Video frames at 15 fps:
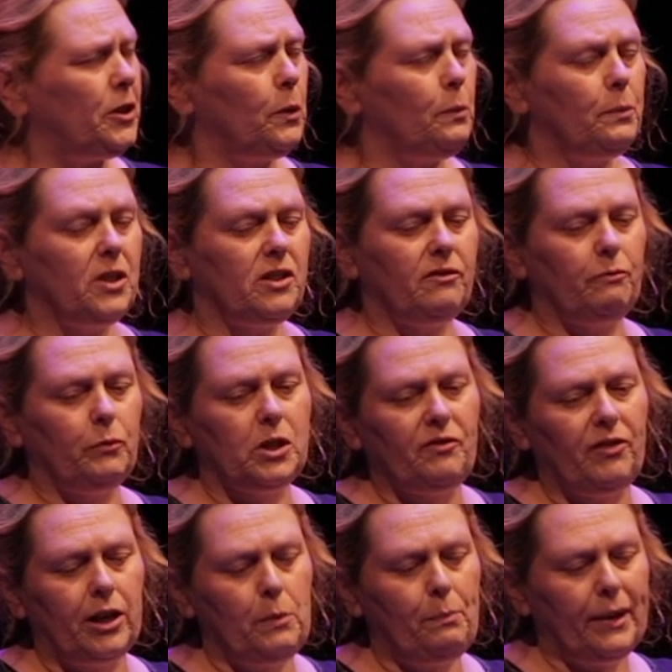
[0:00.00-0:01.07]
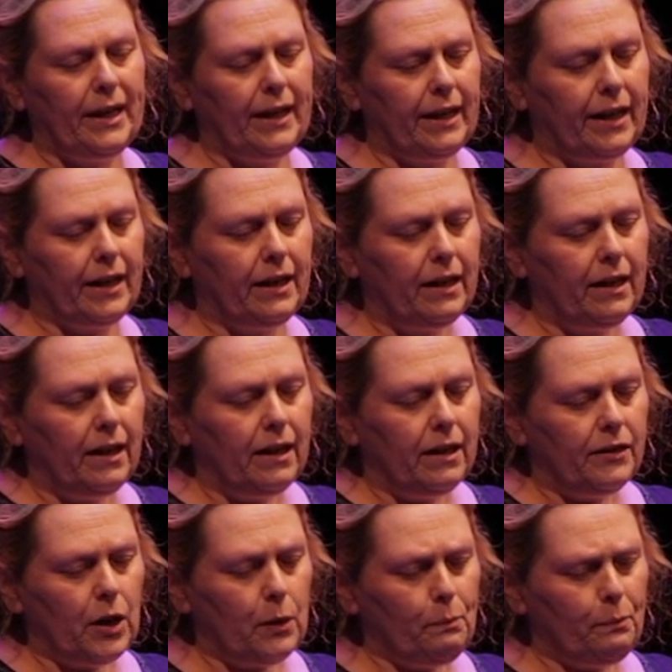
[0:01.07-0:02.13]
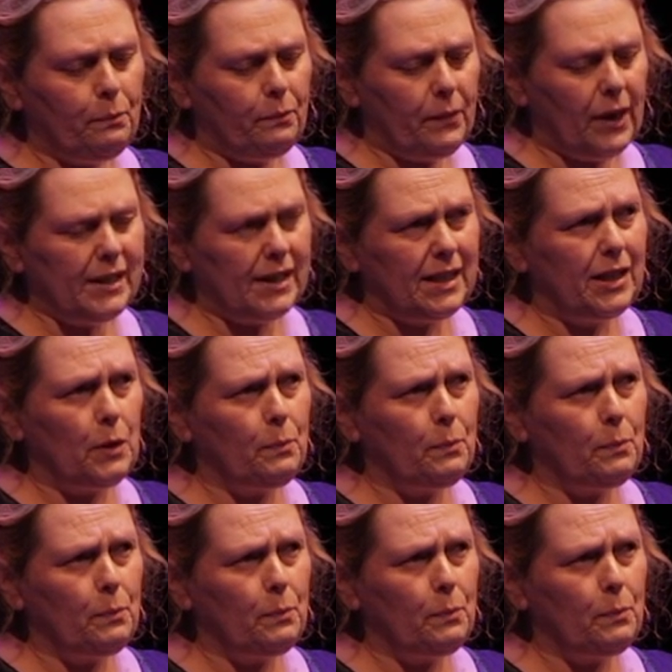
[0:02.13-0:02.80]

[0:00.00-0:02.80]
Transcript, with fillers: Shop was very big. As I say,